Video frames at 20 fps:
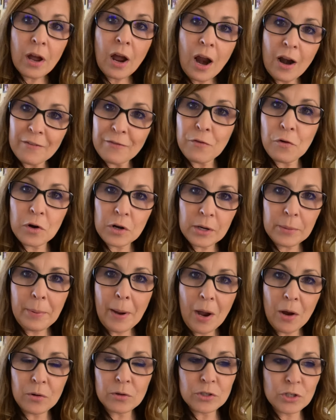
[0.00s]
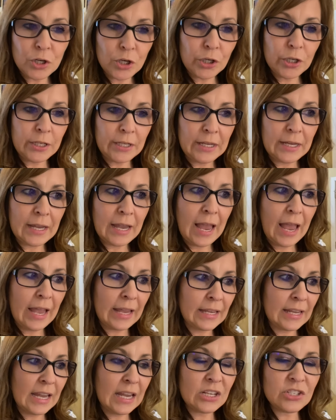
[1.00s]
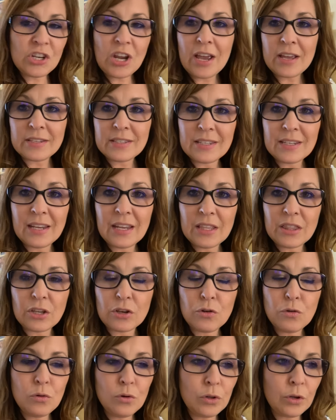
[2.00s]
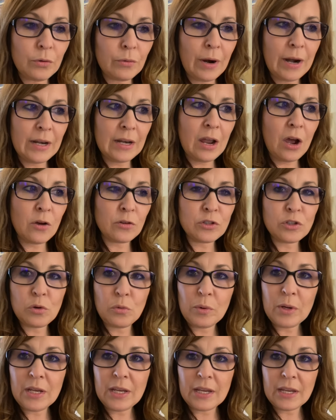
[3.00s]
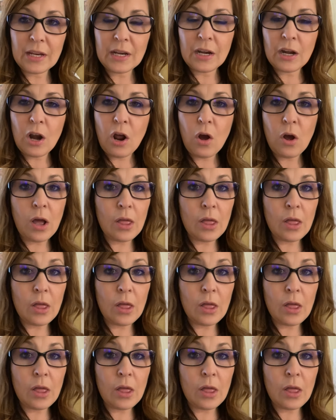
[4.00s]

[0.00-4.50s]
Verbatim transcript: our 40 pound turkey and Gage has to get the cooler right now so we can get it all.